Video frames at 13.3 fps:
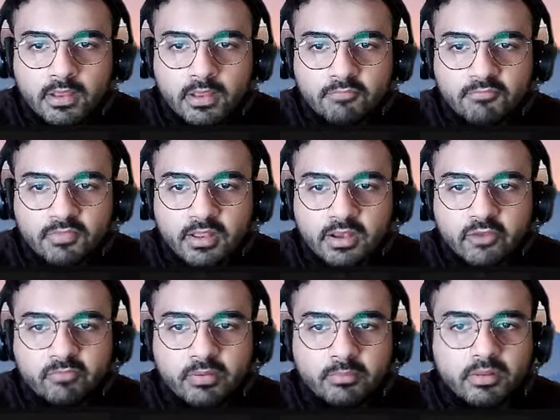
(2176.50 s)
With the idea
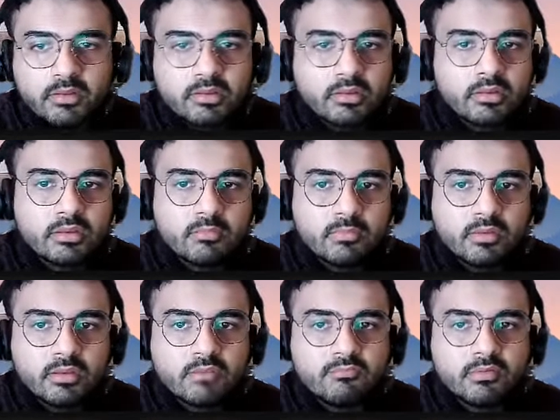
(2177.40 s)
of playing b6 and
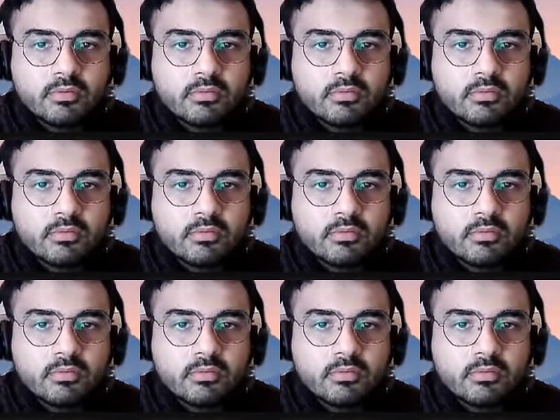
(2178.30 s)
b7.